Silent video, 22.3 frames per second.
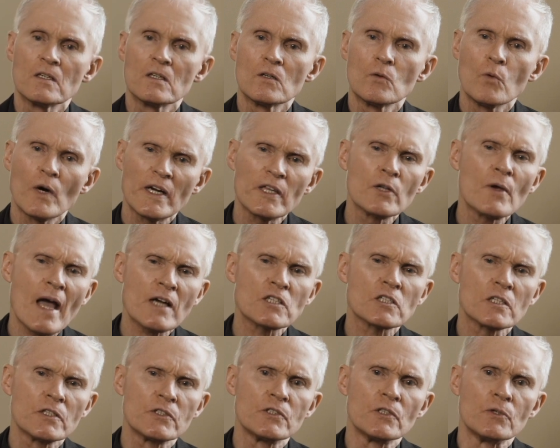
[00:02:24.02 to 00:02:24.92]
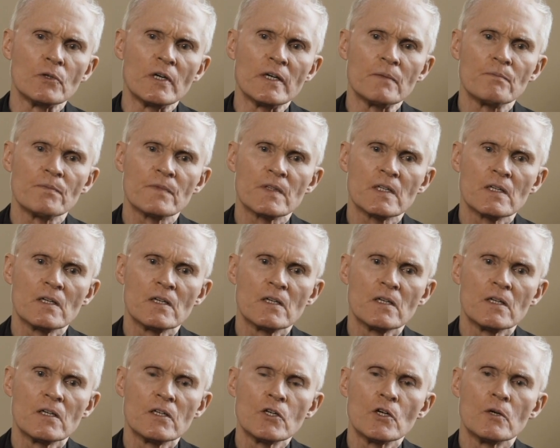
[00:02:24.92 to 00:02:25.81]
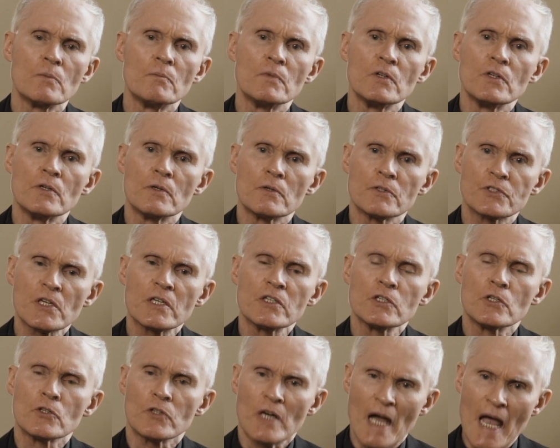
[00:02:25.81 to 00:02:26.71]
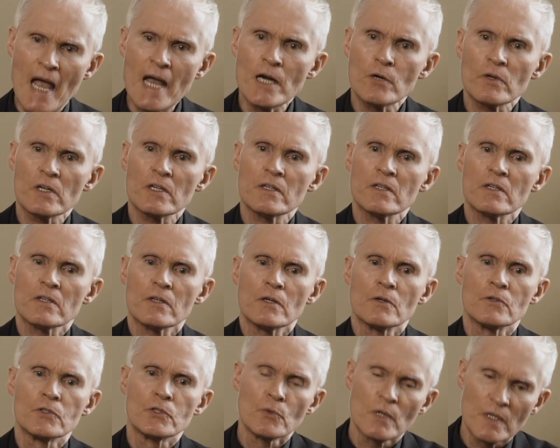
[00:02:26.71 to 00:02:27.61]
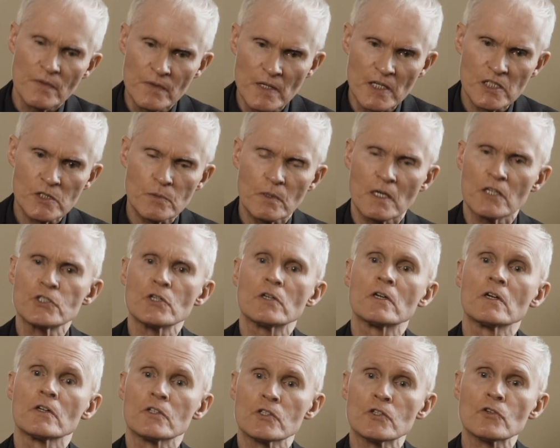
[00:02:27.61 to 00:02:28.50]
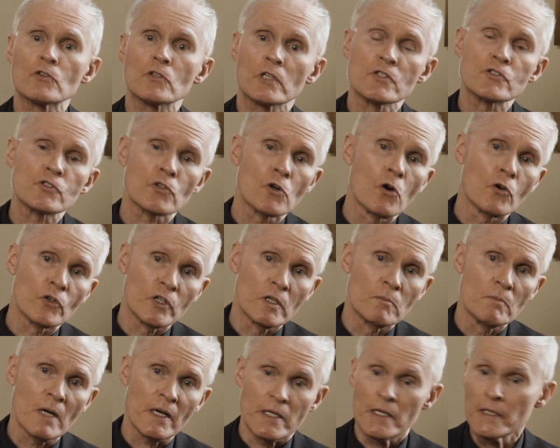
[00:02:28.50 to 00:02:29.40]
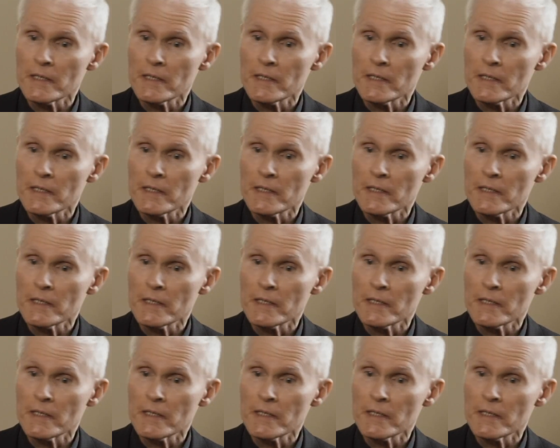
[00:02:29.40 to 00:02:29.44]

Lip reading: What are you actually doing? You're angry, you're doing this because you can control your money.